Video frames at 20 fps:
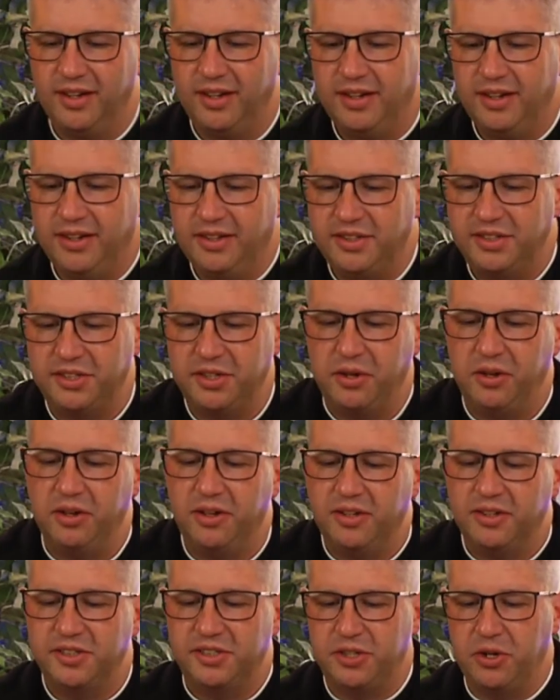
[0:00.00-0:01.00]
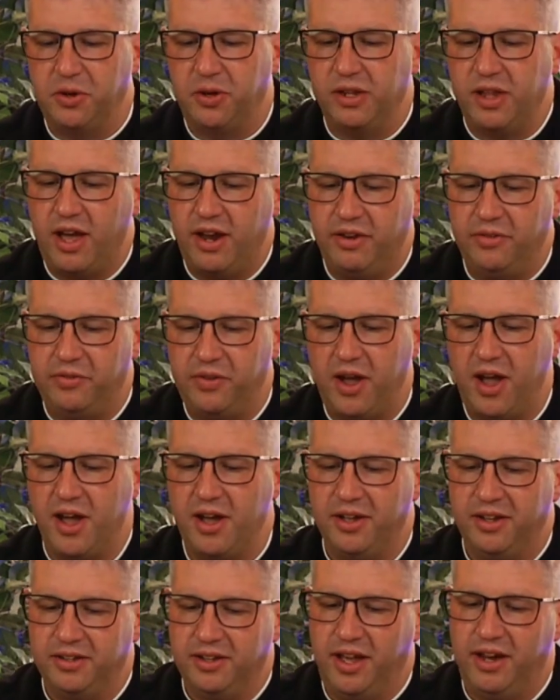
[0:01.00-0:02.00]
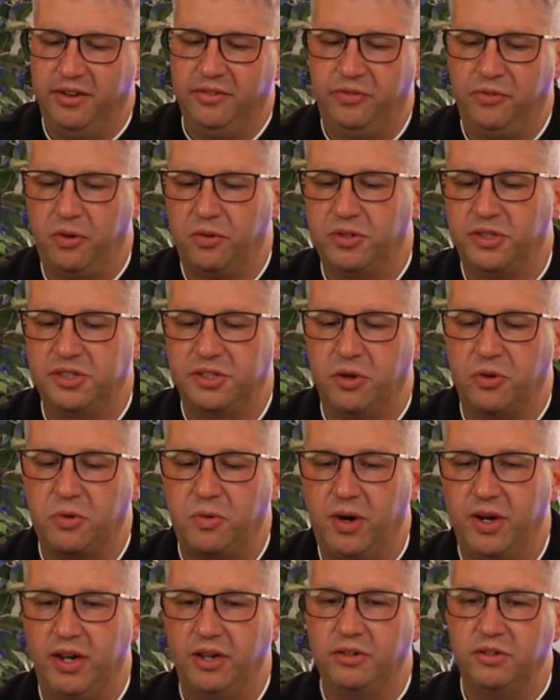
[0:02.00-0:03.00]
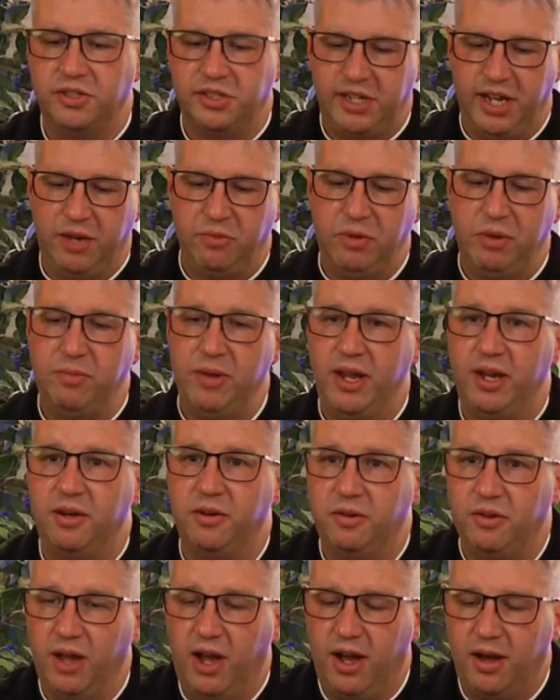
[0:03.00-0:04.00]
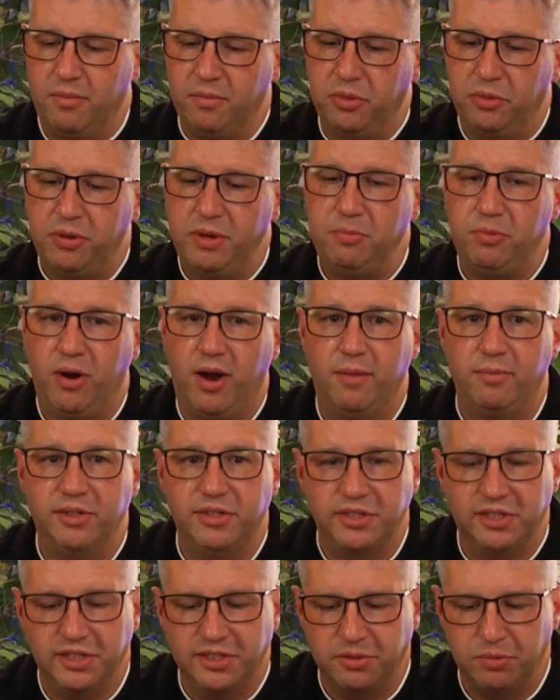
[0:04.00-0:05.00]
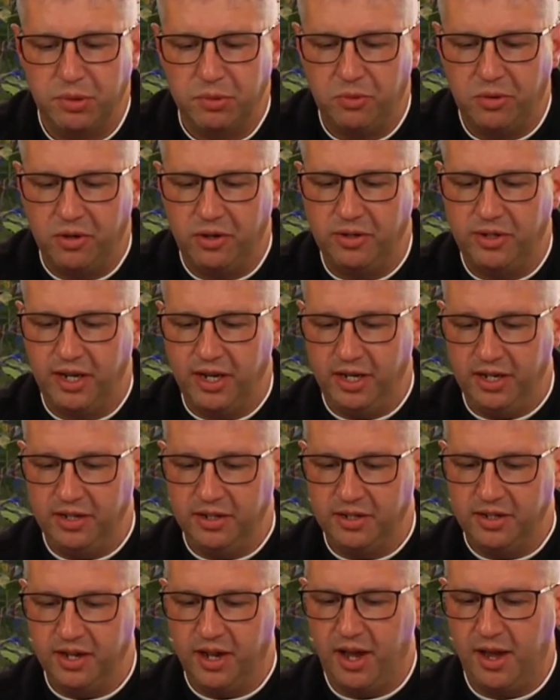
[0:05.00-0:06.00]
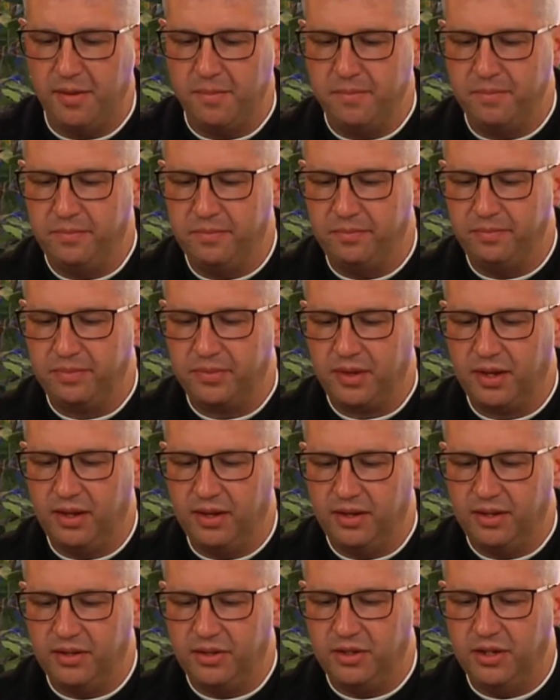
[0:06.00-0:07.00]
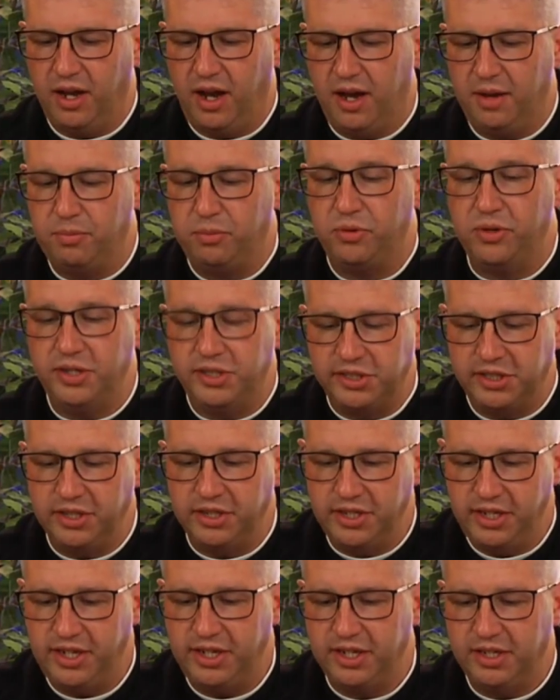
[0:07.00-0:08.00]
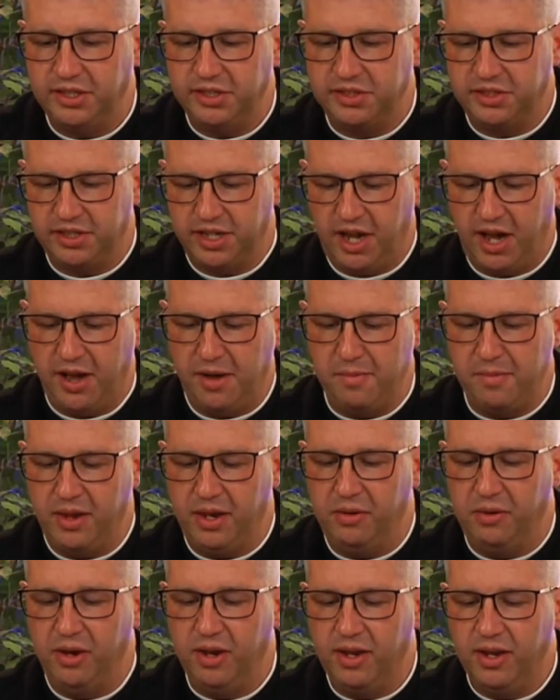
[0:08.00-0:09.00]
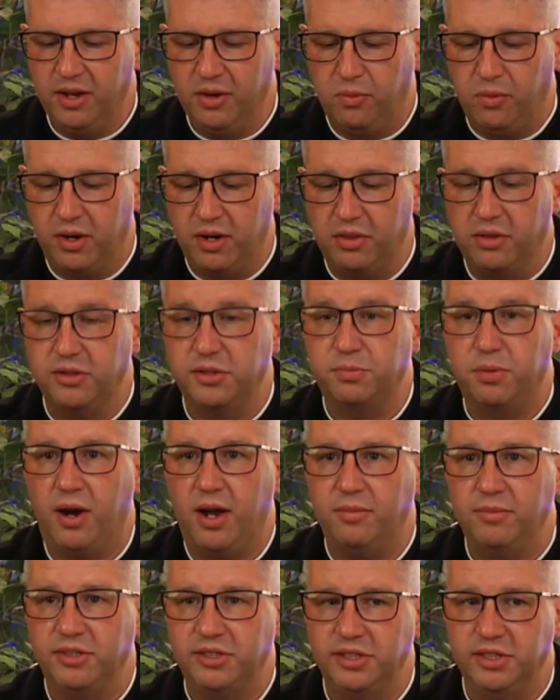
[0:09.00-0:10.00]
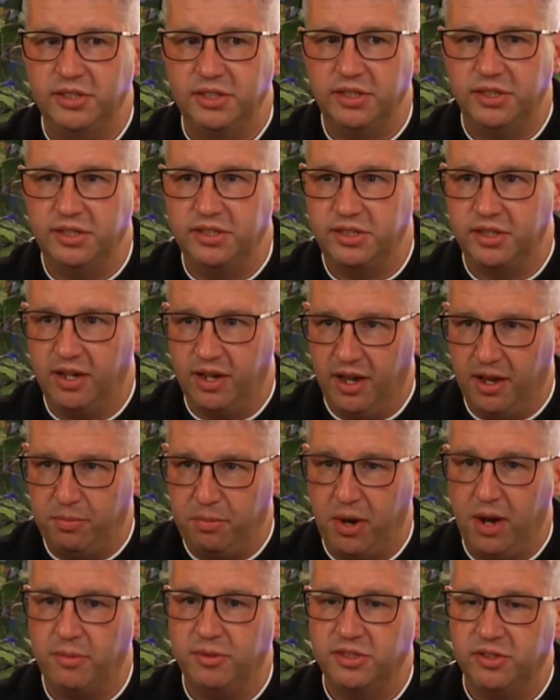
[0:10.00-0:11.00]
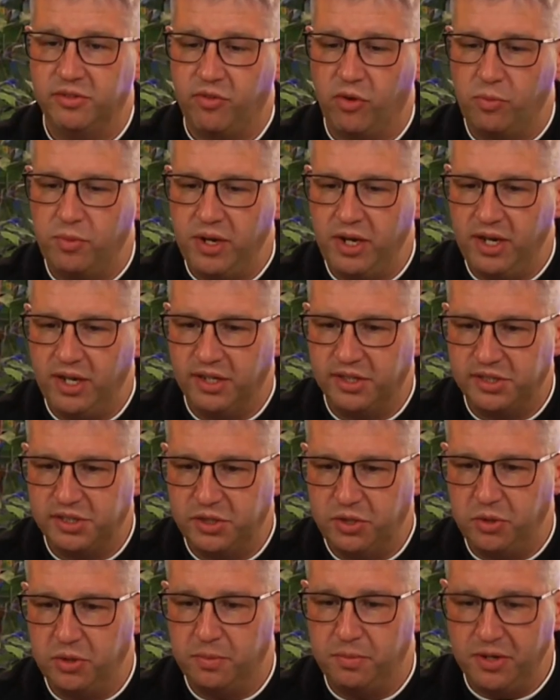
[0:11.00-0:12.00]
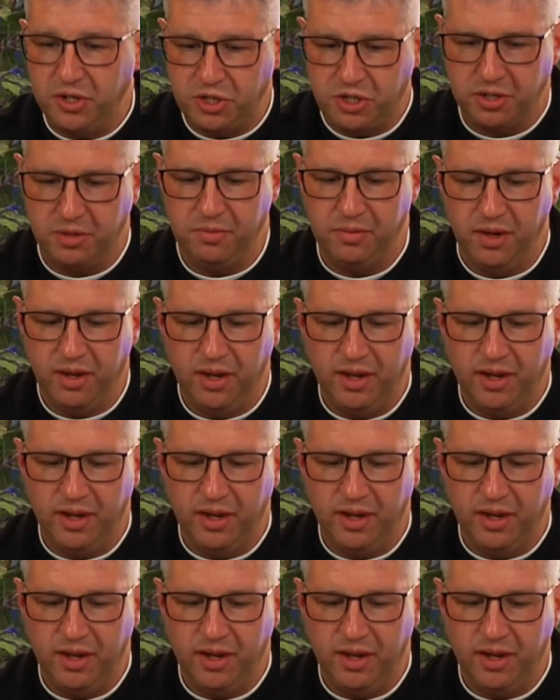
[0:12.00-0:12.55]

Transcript: And so a lot of folks don't quite understand. We make 3 promises when we're ordained priests and deacons, and one of those promises is a promise of obedience to the bishop.